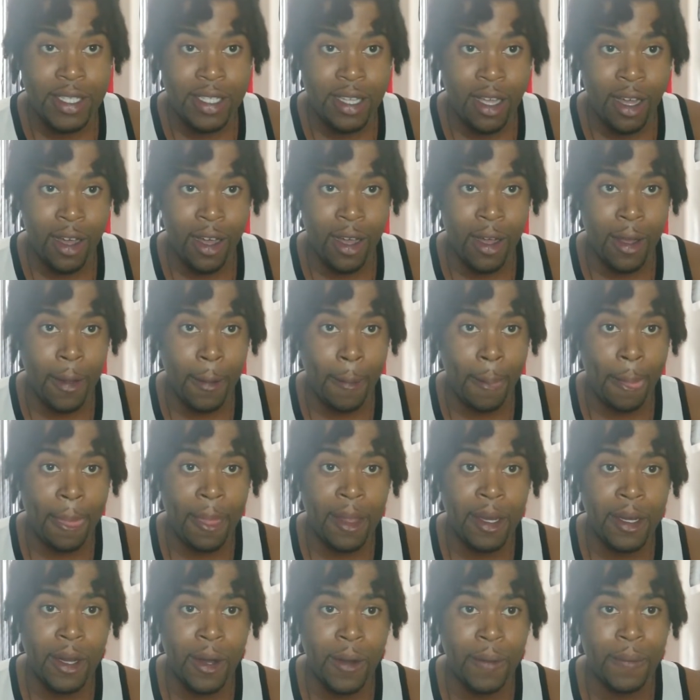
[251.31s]
Are
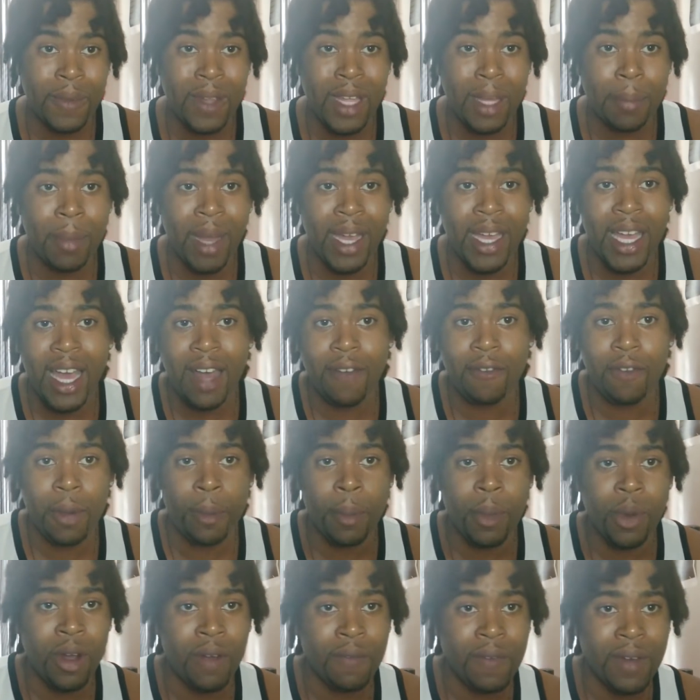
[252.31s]
they might have
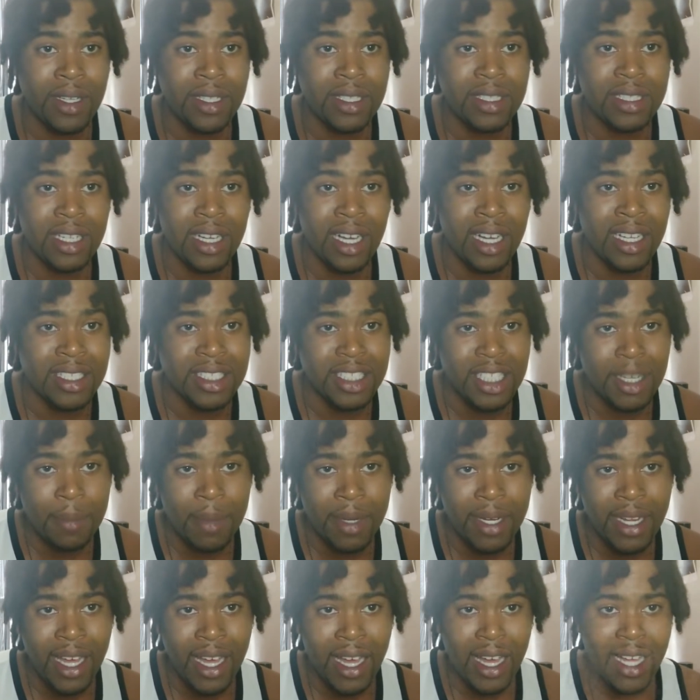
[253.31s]
more of a
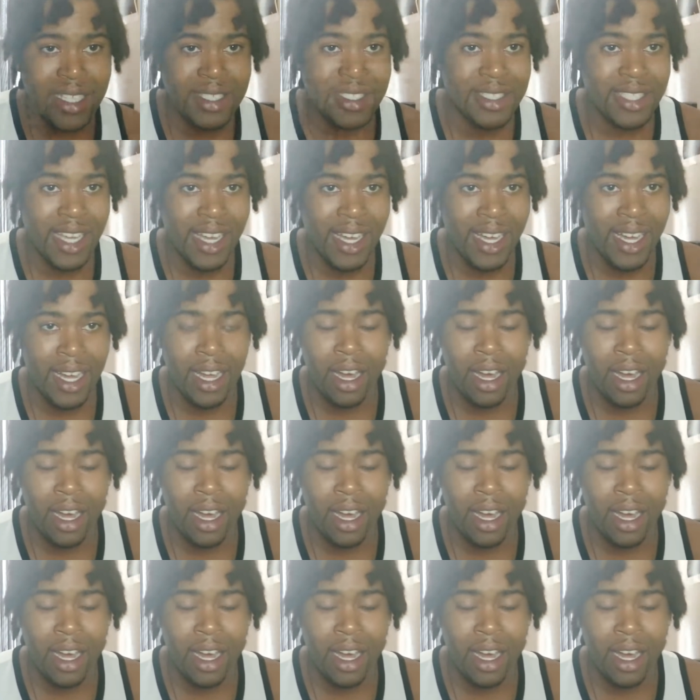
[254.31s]
Gemini side,